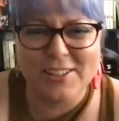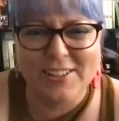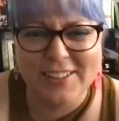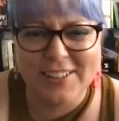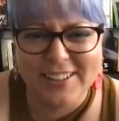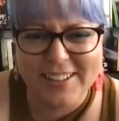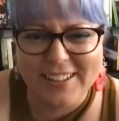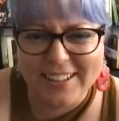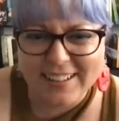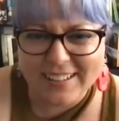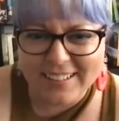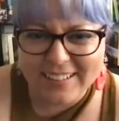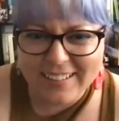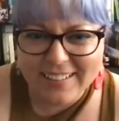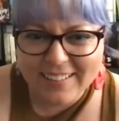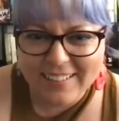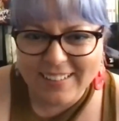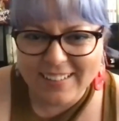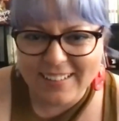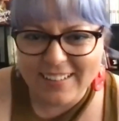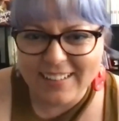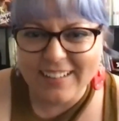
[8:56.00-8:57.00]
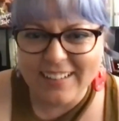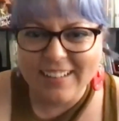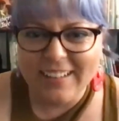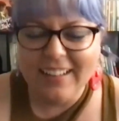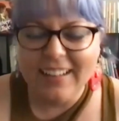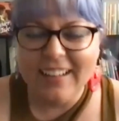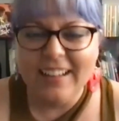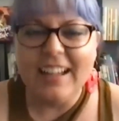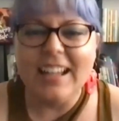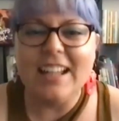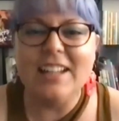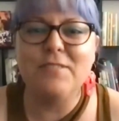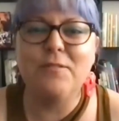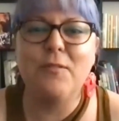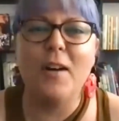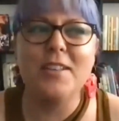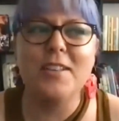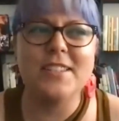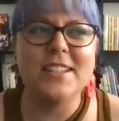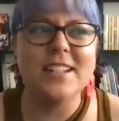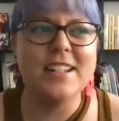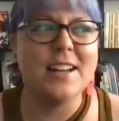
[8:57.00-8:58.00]
Did you? It
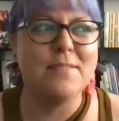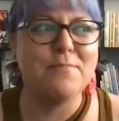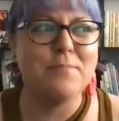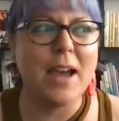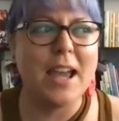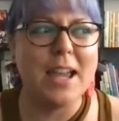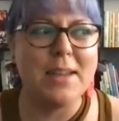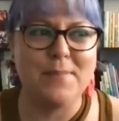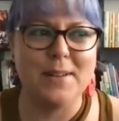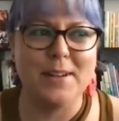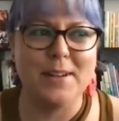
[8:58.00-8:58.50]
wasn't a paper